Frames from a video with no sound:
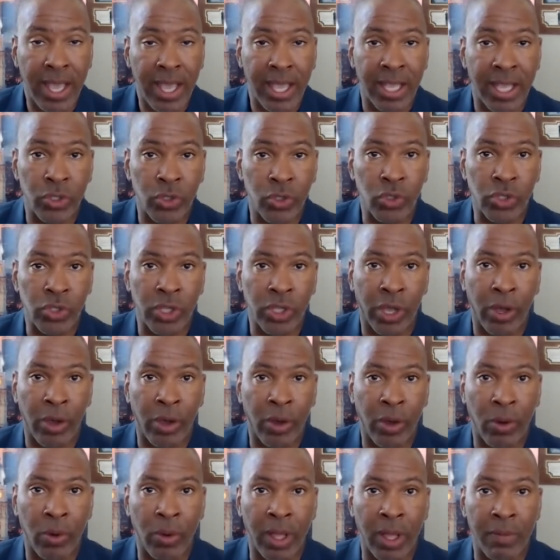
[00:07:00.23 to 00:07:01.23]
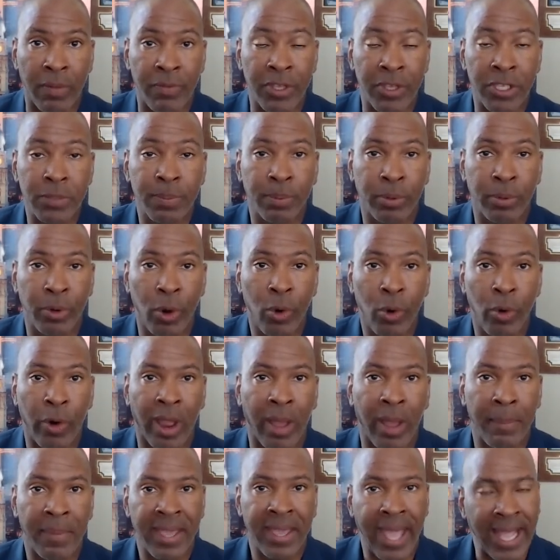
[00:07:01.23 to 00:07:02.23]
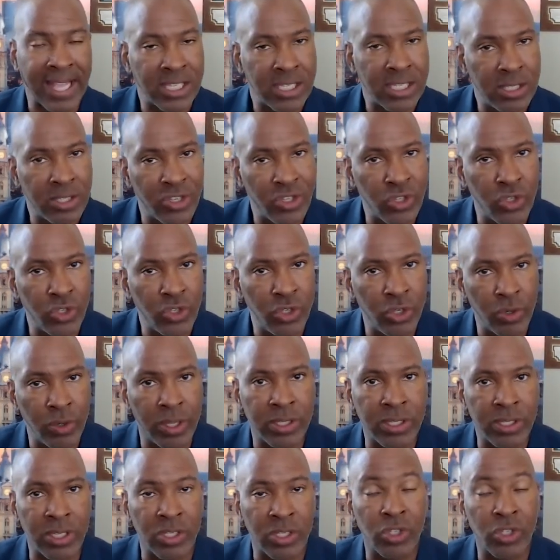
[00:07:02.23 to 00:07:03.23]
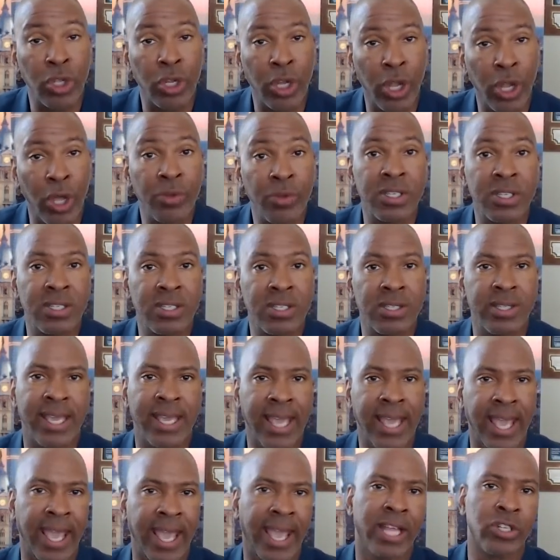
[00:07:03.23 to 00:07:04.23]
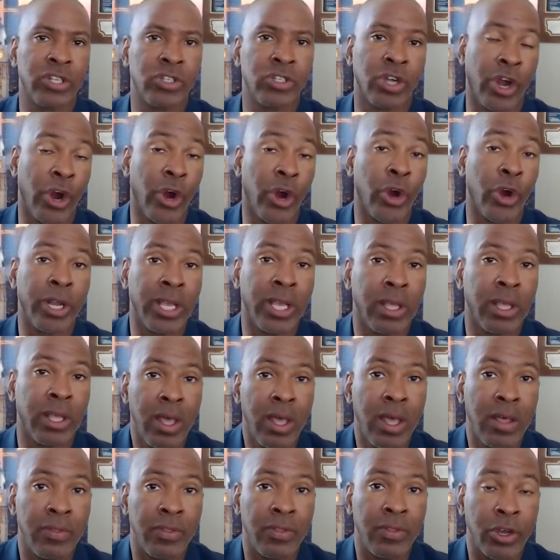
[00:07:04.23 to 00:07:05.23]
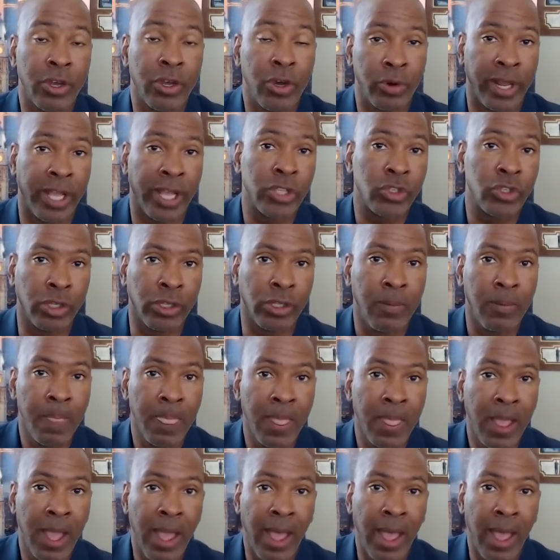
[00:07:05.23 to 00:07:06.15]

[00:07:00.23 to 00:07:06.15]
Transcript: And so this program gets the students as close as they can to earning the credential.